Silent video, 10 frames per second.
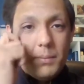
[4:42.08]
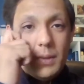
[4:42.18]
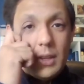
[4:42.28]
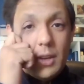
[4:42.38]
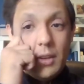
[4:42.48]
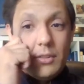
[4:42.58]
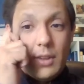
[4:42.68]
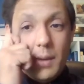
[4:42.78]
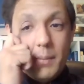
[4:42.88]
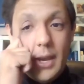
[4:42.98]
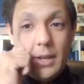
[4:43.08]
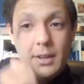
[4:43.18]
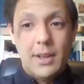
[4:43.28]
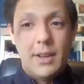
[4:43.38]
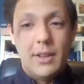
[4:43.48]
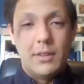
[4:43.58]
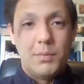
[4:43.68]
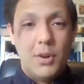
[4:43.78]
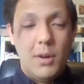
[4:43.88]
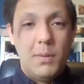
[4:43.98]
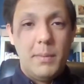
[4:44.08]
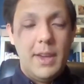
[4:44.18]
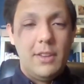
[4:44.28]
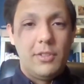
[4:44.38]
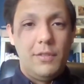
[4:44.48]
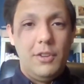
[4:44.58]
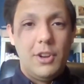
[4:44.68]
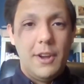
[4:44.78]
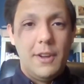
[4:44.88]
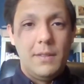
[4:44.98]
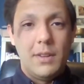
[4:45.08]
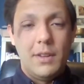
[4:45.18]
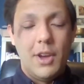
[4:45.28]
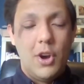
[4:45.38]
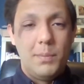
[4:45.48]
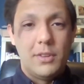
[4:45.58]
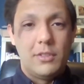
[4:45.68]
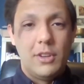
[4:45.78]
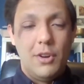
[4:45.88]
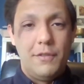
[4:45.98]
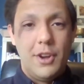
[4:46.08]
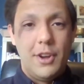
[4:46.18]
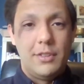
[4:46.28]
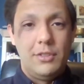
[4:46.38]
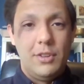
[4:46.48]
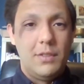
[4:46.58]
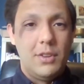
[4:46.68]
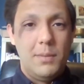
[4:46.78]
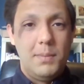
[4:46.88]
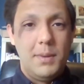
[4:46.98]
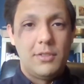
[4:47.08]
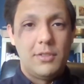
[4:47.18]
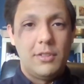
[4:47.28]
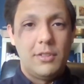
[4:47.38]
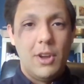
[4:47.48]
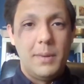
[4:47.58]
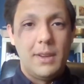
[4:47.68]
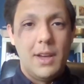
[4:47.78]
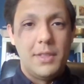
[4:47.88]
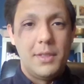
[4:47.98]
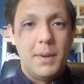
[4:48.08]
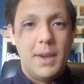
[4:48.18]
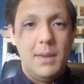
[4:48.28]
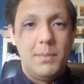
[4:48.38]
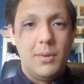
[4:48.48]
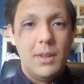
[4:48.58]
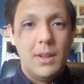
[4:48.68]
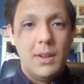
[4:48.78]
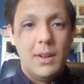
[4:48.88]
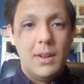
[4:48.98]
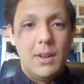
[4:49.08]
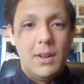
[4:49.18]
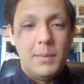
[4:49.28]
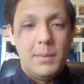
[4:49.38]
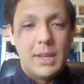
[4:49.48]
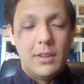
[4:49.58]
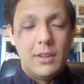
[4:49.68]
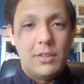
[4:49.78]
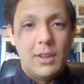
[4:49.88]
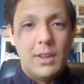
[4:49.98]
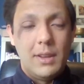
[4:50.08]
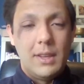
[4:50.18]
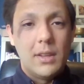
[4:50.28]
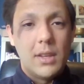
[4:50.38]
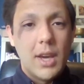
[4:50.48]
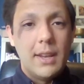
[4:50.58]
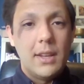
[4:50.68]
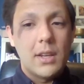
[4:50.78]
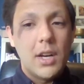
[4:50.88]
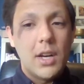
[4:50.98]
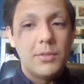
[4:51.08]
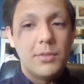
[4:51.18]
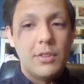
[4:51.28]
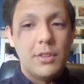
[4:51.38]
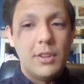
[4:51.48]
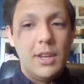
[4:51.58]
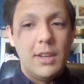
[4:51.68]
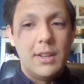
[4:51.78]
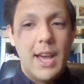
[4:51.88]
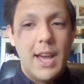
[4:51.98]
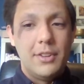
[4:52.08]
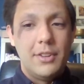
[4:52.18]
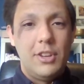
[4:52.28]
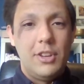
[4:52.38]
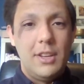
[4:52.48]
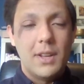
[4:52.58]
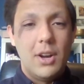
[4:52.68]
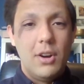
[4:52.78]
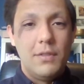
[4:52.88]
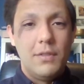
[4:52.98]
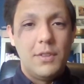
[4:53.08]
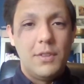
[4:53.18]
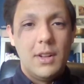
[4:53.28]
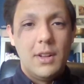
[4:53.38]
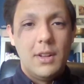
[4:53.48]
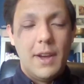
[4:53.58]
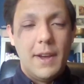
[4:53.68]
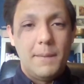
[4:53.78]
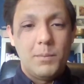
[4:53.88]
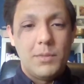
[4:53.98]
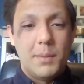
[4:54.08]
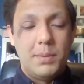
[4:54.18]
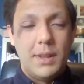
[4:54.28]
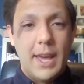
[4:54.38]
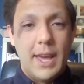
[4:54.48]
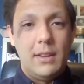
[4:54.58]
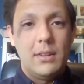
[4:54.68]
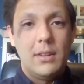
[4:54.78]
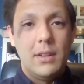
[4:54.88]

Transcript: Because, I mean, the problem is, if you don't help yourself first, you have no business helping other people. Because, again, it comes to the analogy of, like, the plane.